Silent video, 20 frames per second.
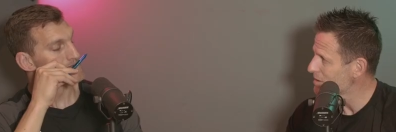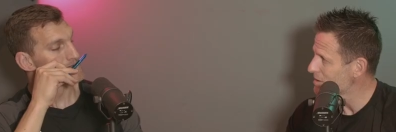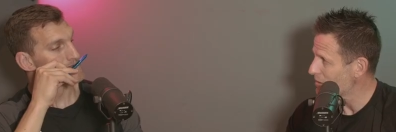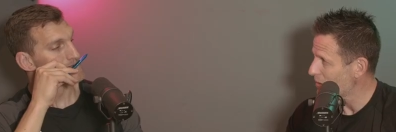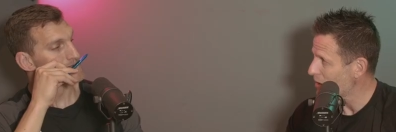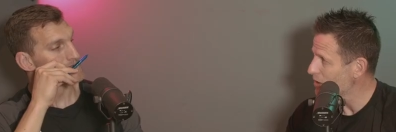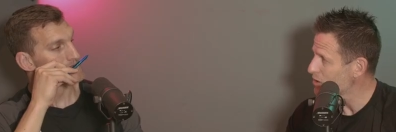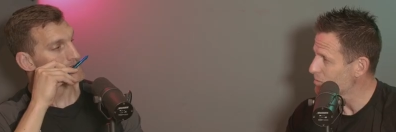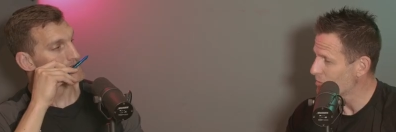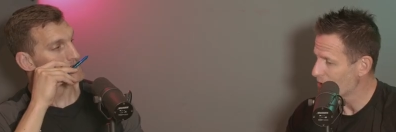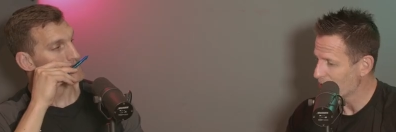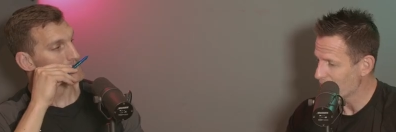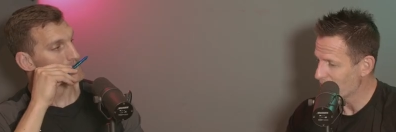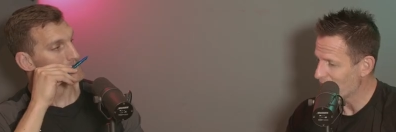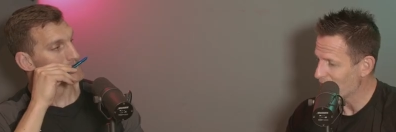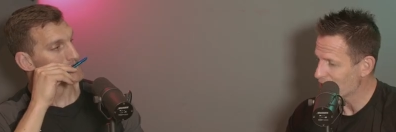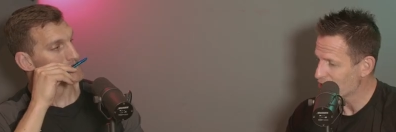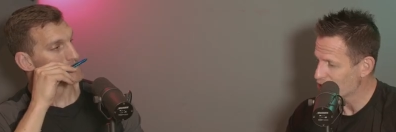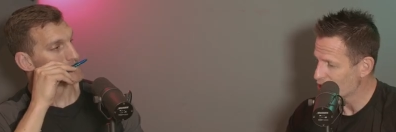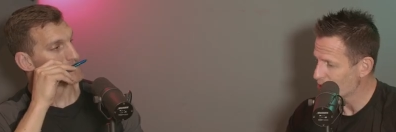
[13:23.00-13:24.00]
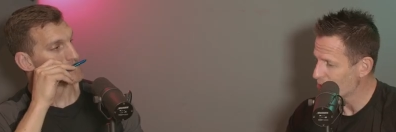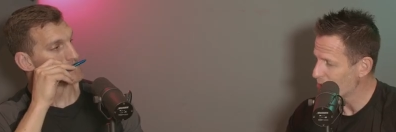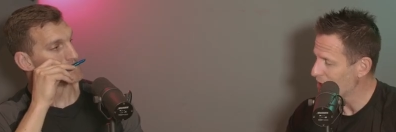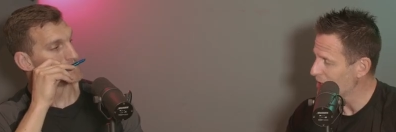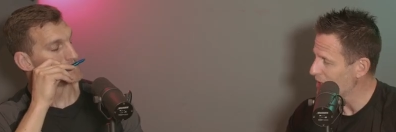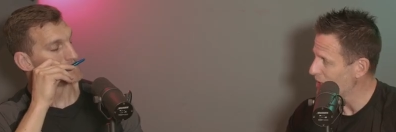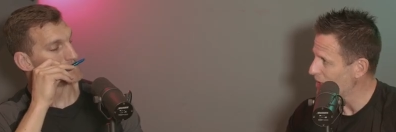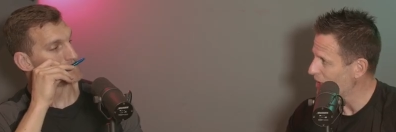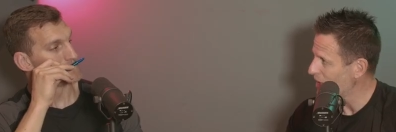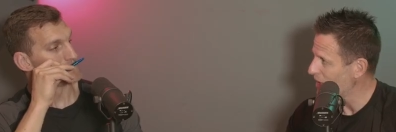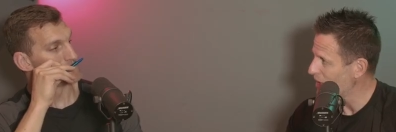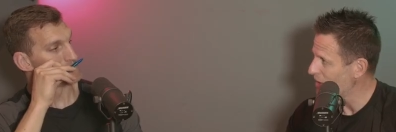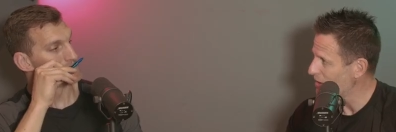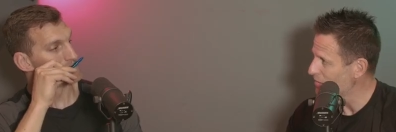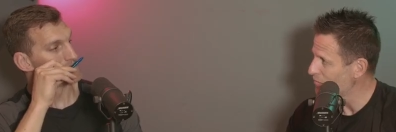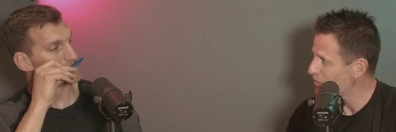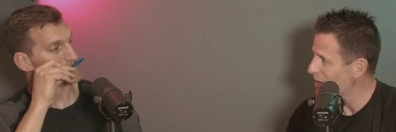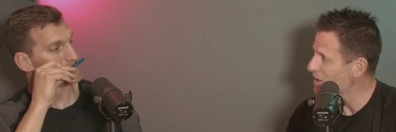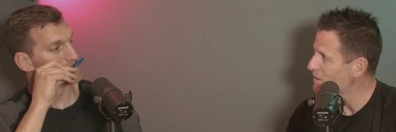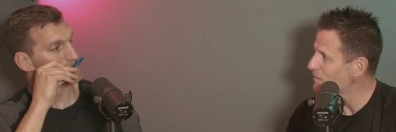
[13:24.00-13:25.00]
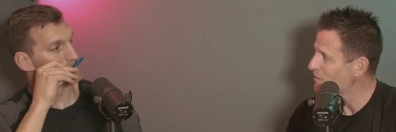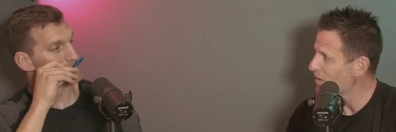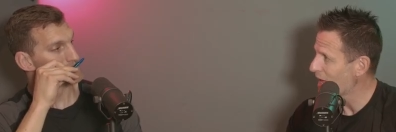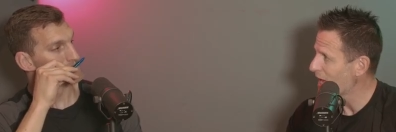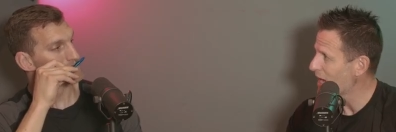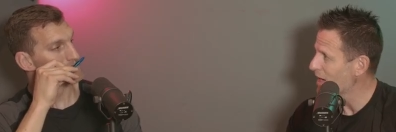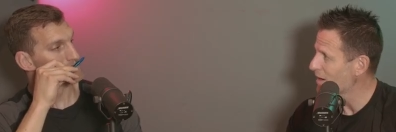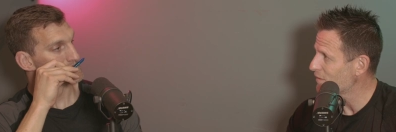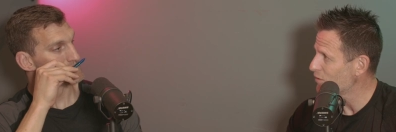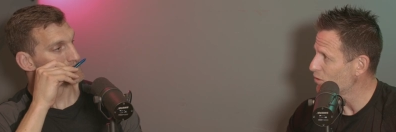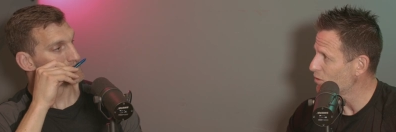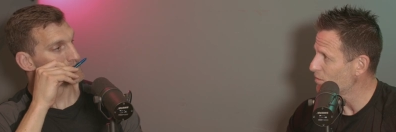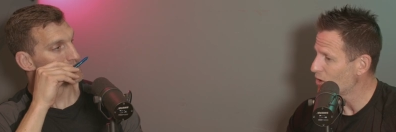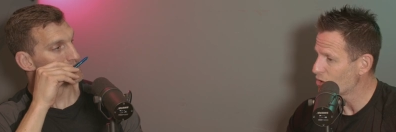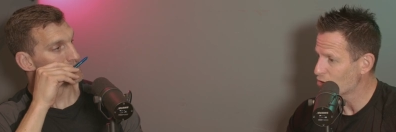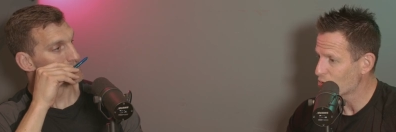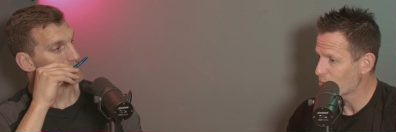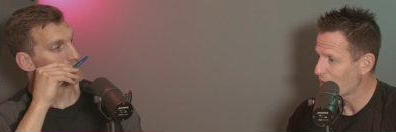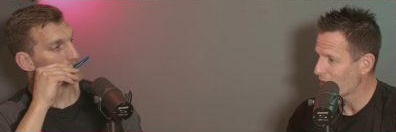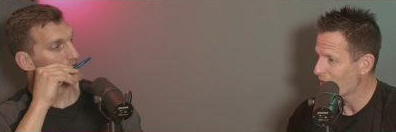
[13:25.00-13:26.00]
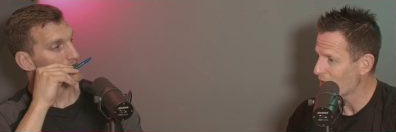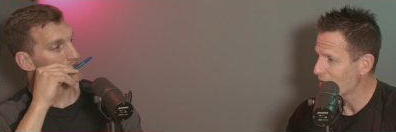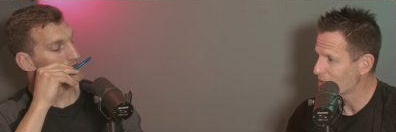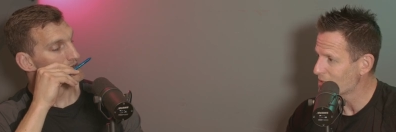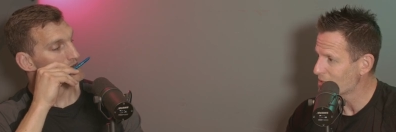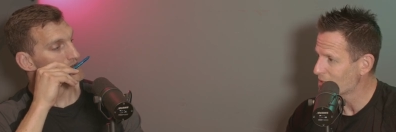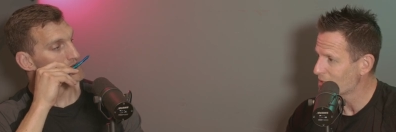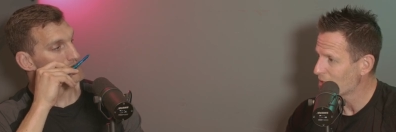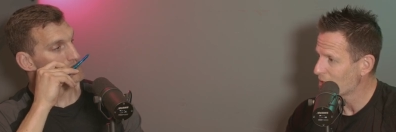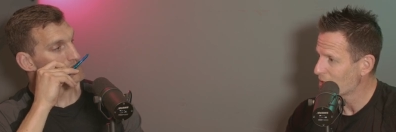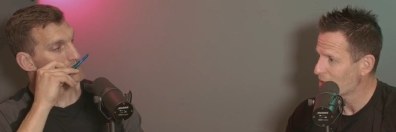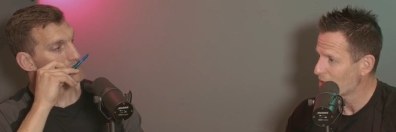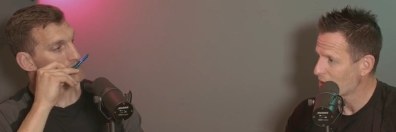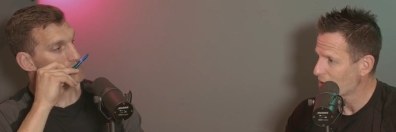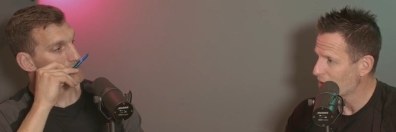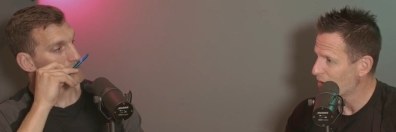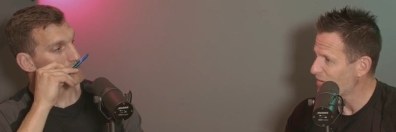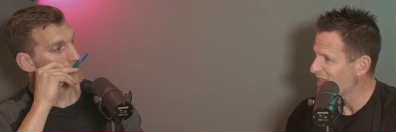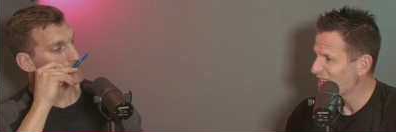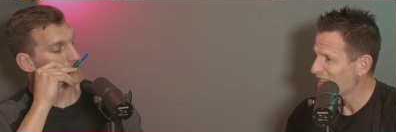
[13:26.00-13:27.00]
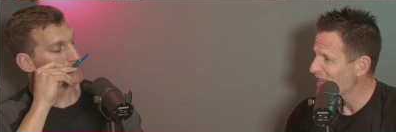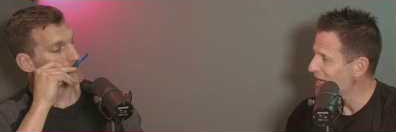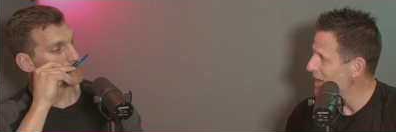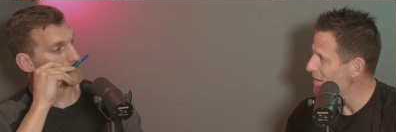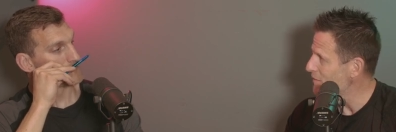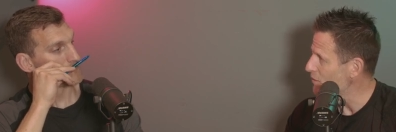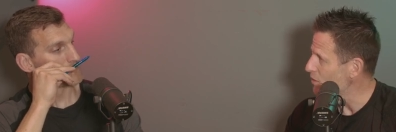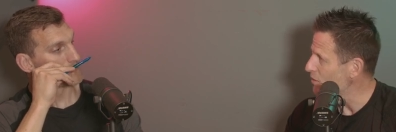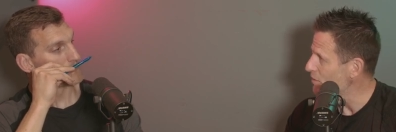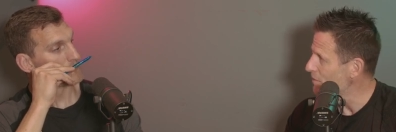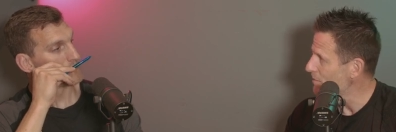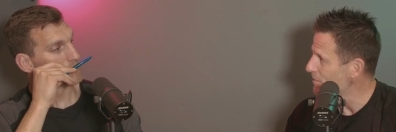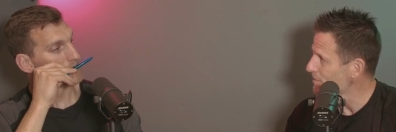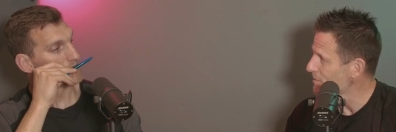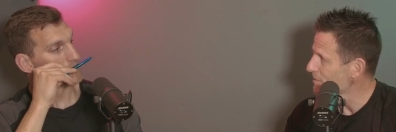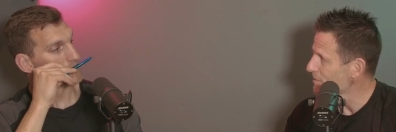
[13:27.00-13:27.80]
Speaker 1: So ultimately, that should be a red flag for most players of any level.